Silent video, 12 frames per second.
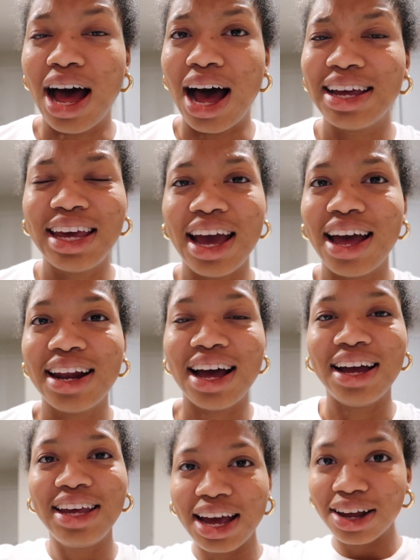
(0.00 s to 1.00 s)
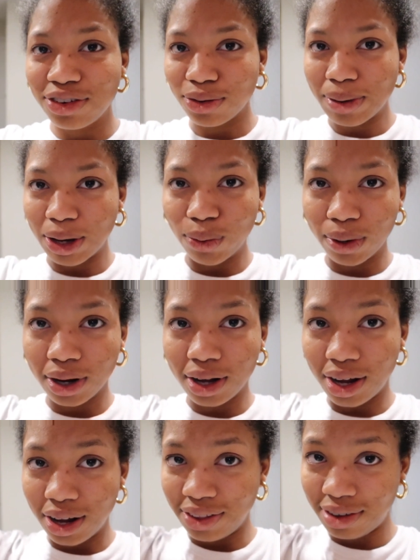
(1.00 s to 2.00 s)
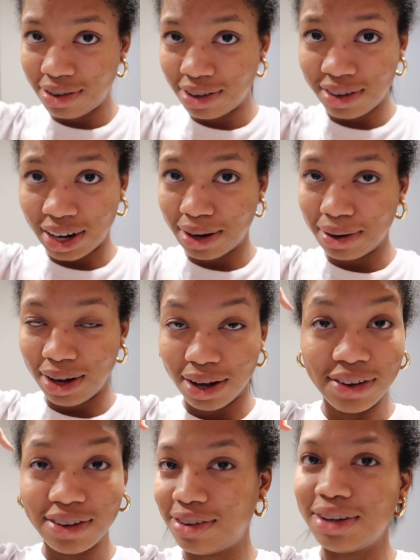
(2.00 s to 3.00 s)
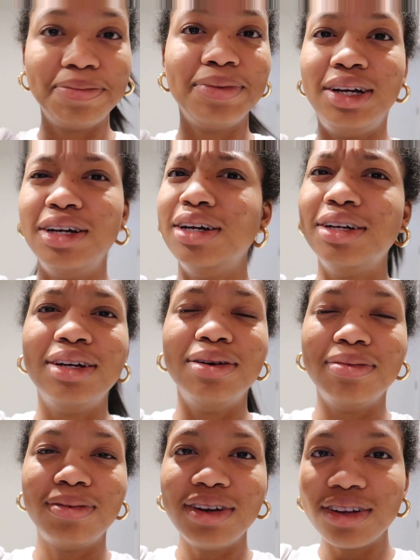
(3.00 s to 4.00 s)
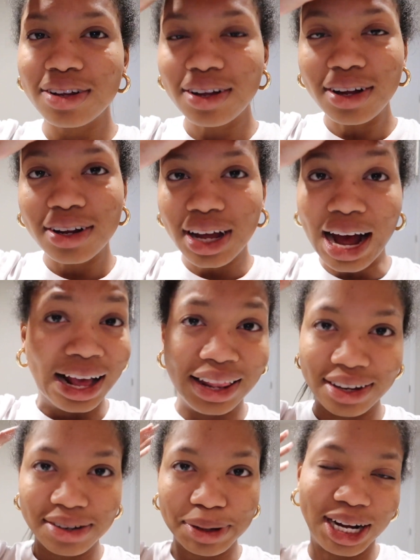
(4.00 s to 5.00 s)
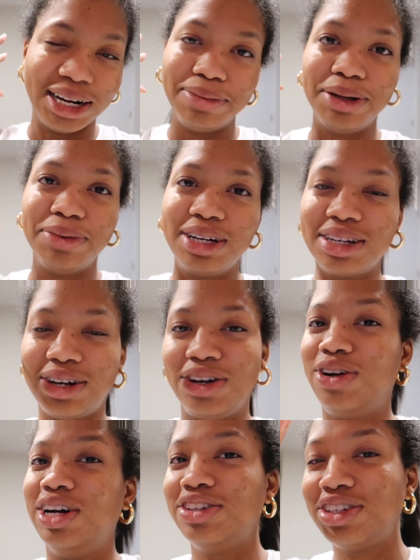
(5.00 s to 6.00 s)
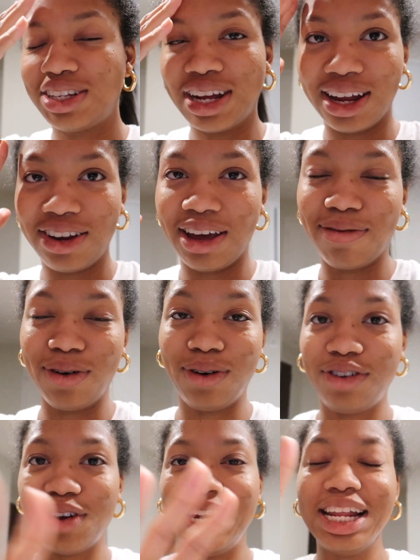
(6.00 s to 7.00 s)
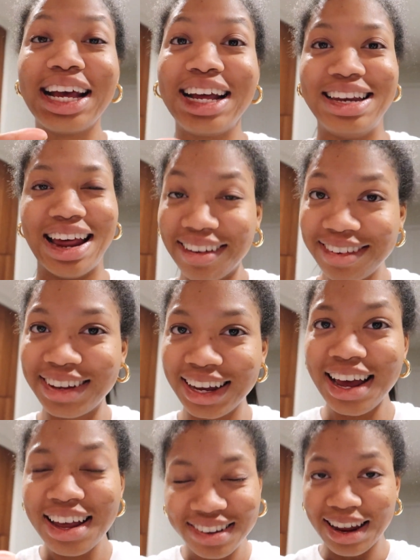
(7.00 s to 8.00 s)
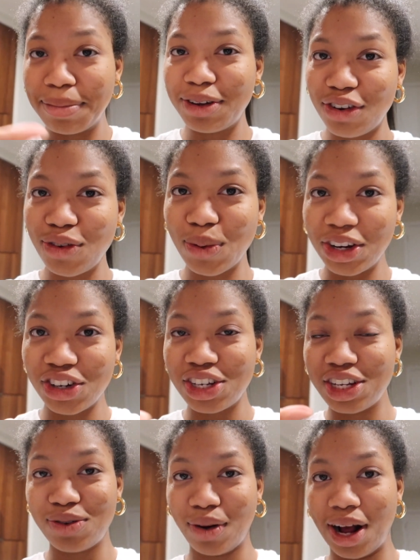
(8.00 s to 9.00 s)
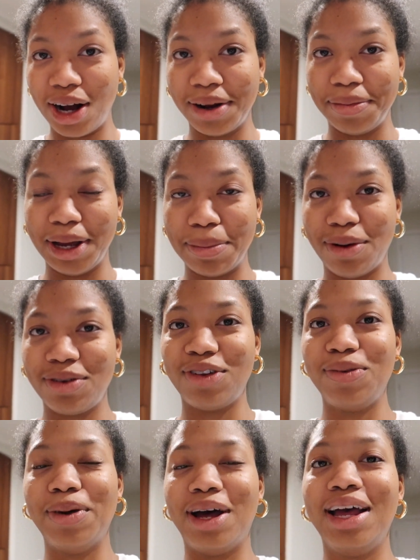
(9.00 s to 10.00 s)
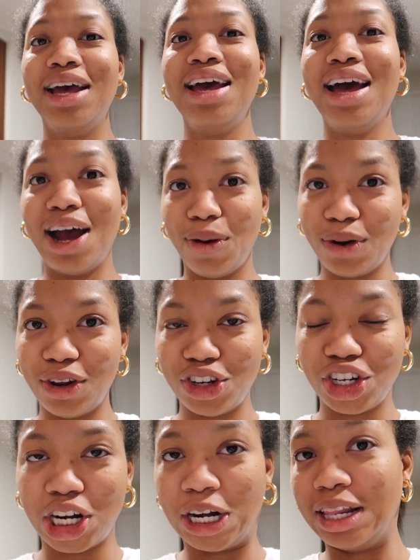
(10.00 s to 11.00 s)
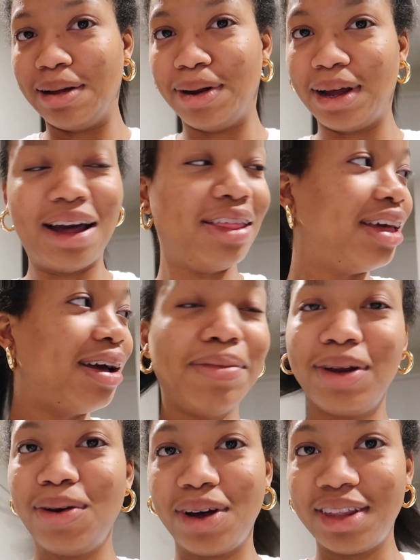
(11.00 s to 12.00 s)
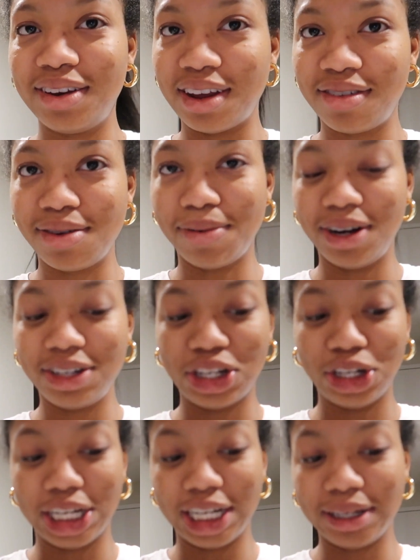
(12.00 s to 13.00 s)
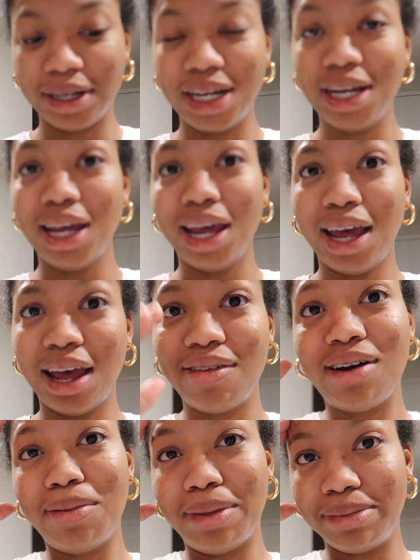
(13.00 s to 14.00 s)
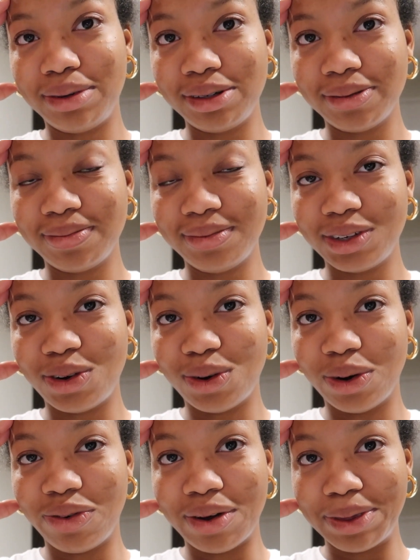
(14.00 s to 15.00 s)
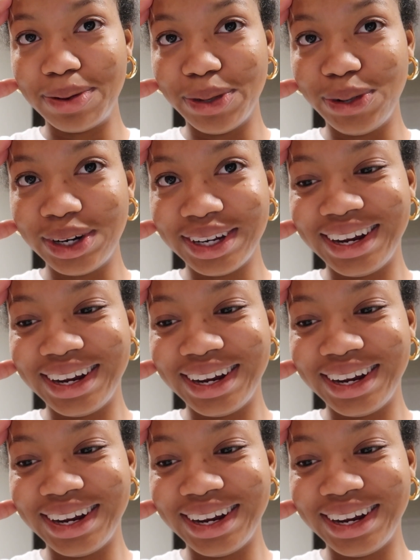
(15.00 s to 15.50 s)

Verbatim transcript: I can't I can't do my work on this stand on this what is it called? Island behind me because I don't know, I just, I can't focus. I need like a desk type of situation since we're not gonna be in person, but I ordered a chair and I'm gonna, I think I'm gonna go get the desk from Target if I remember it or if I'm in the mood,